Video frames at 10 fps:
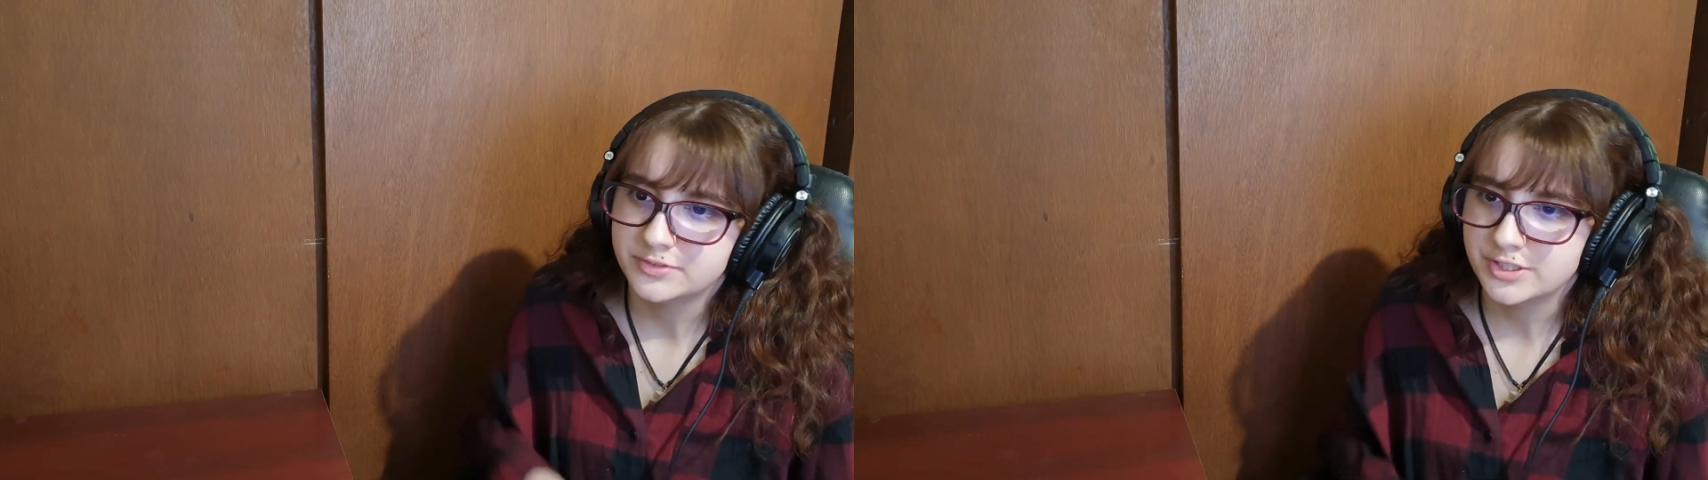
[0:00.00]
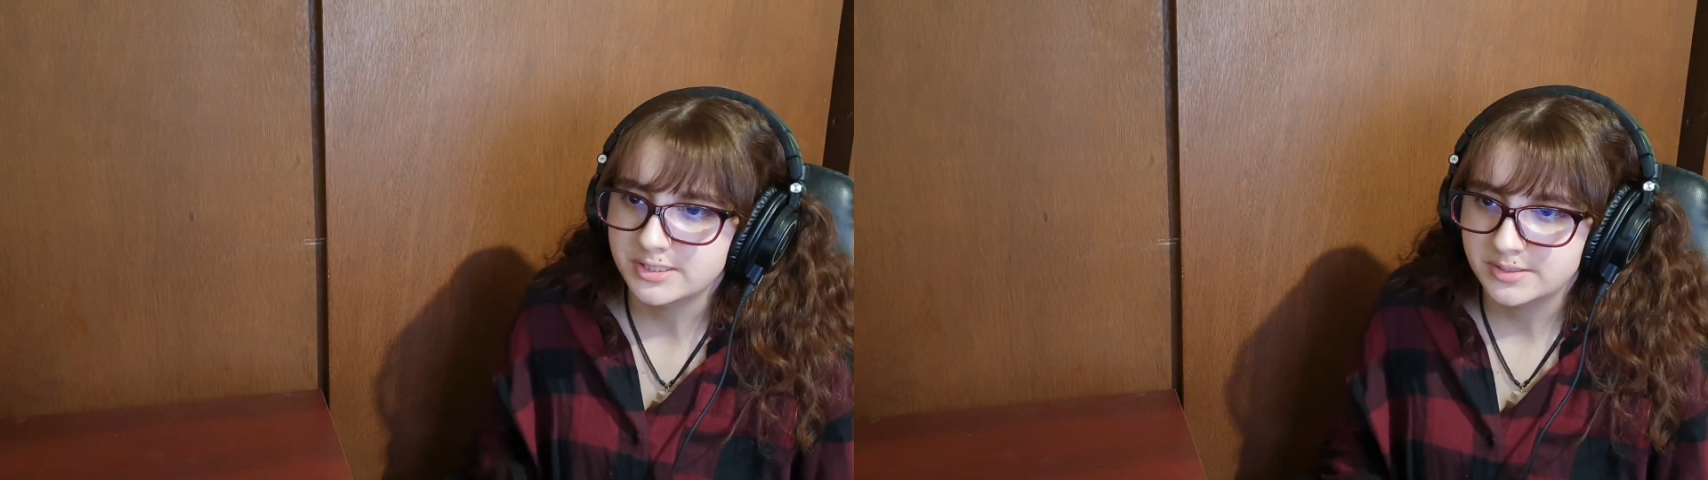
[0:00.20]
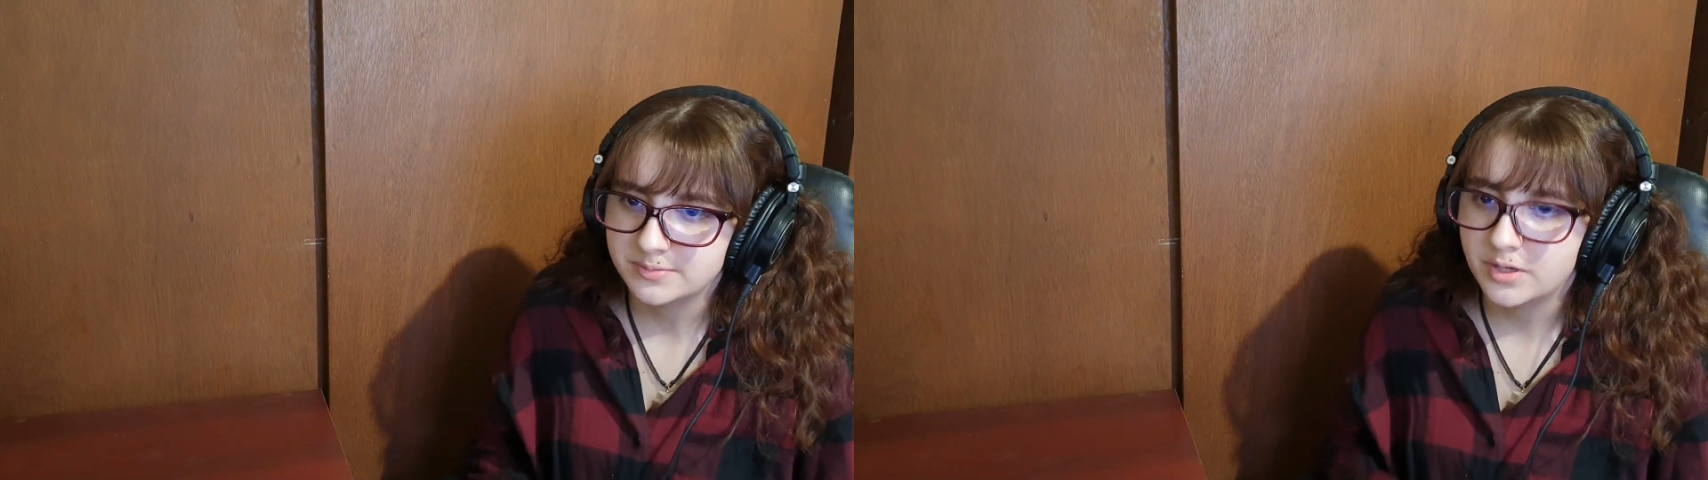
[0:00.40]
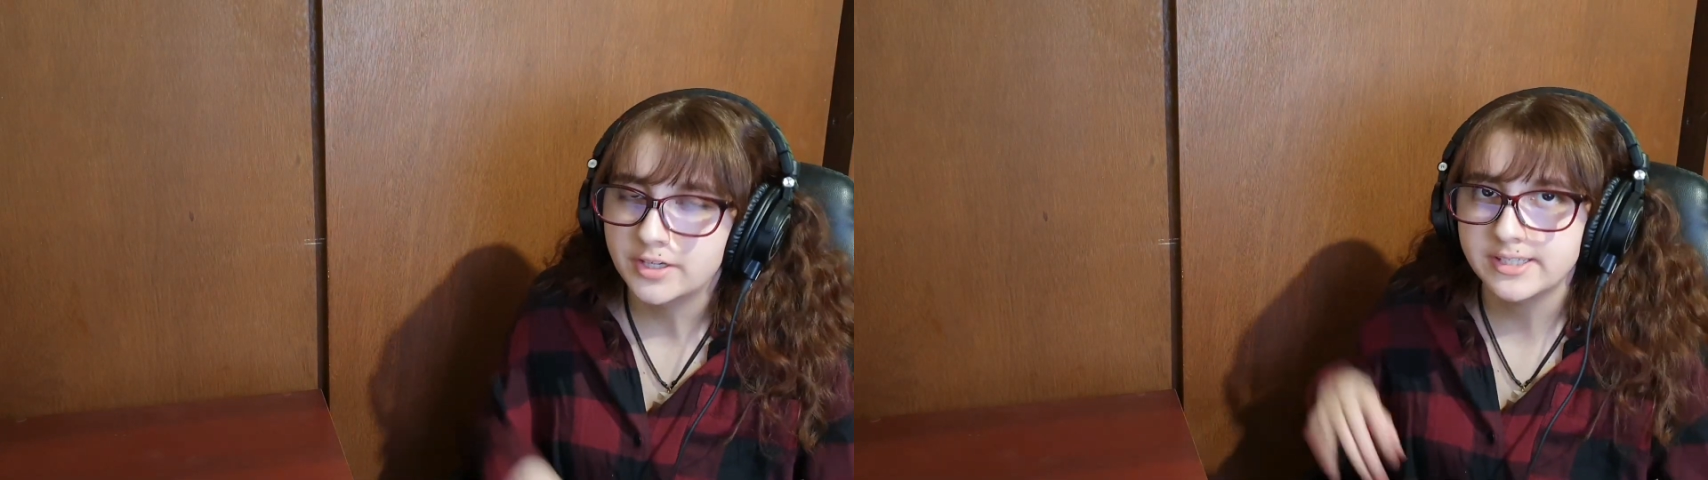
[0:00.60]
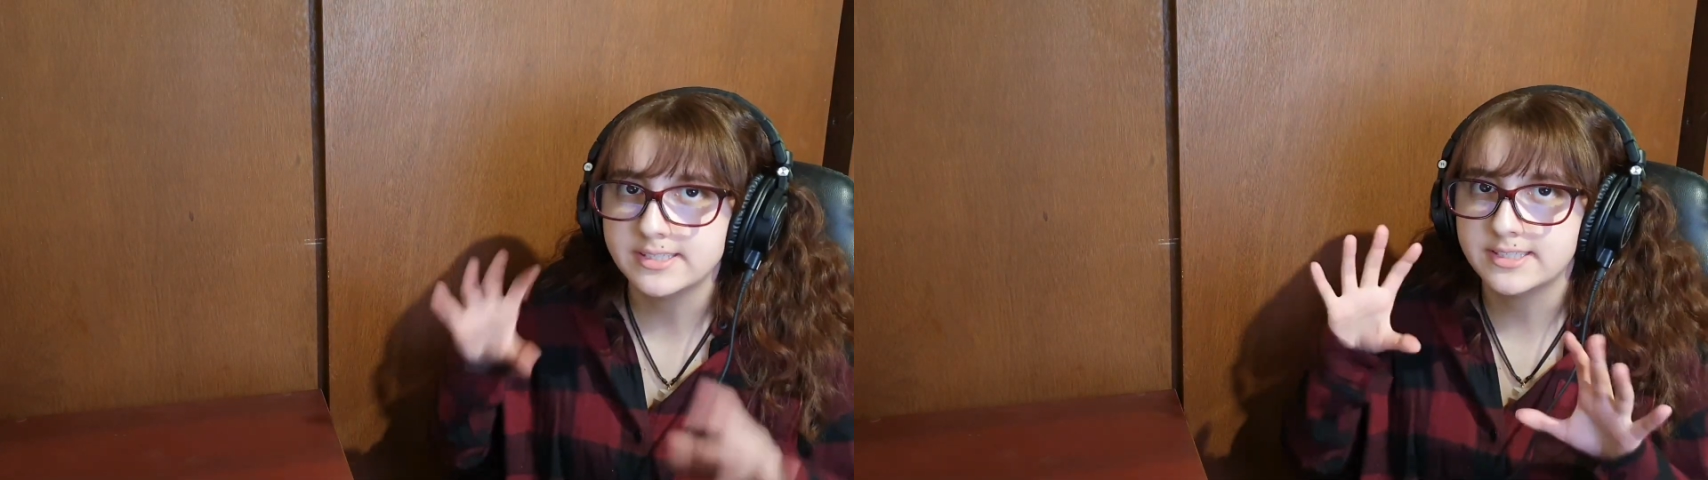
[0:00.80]
Just
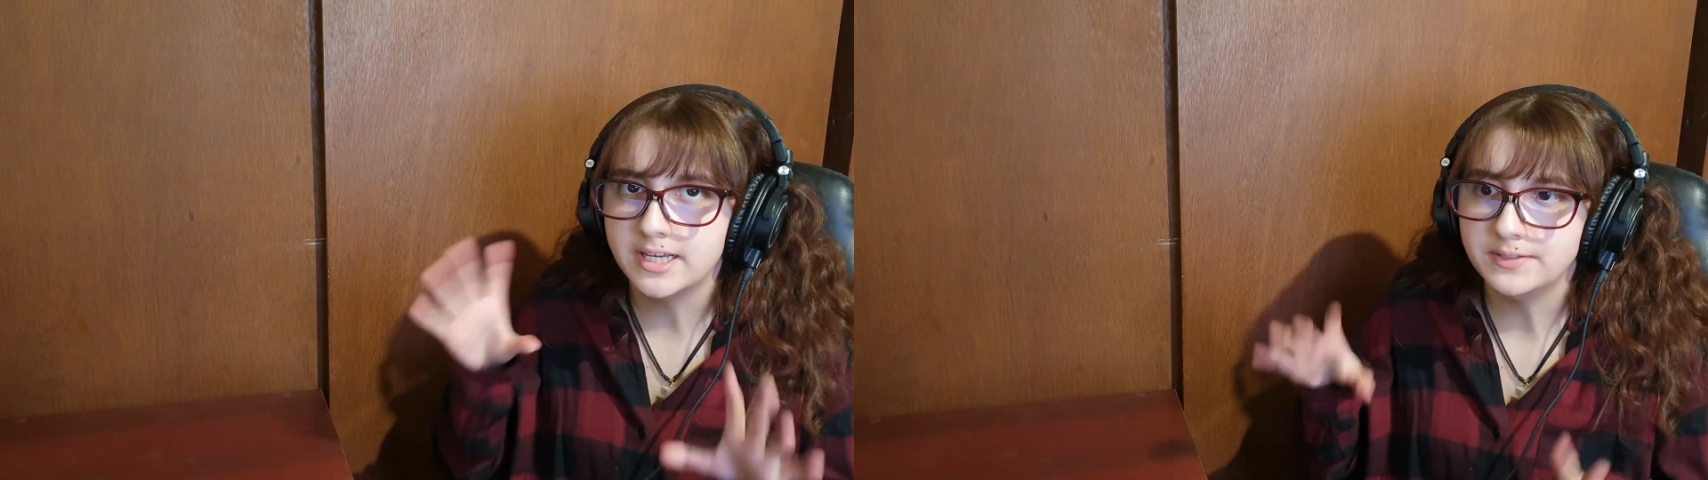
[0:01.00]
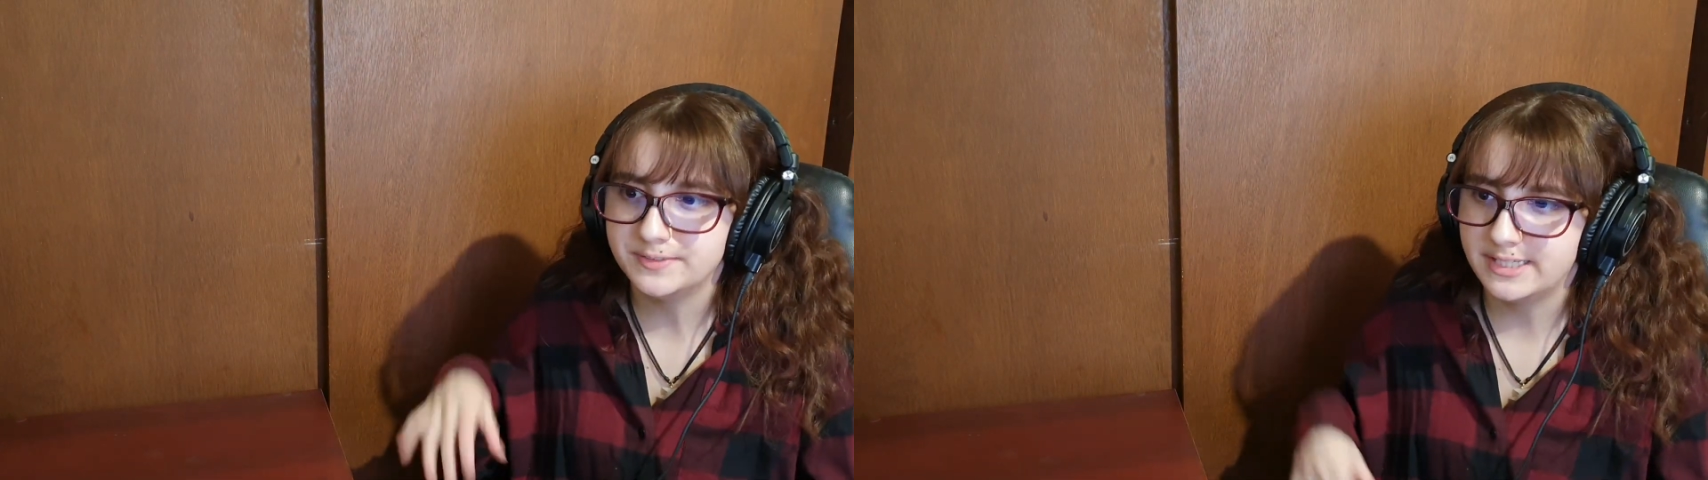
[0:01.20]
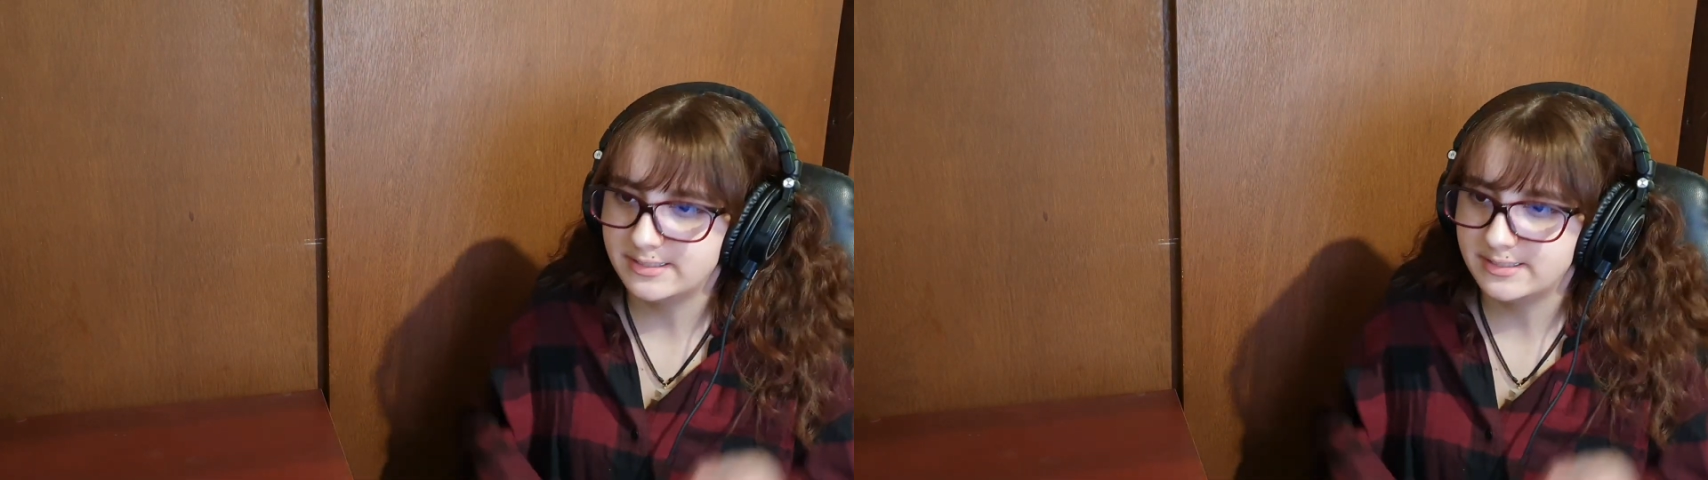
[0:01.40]
on itself,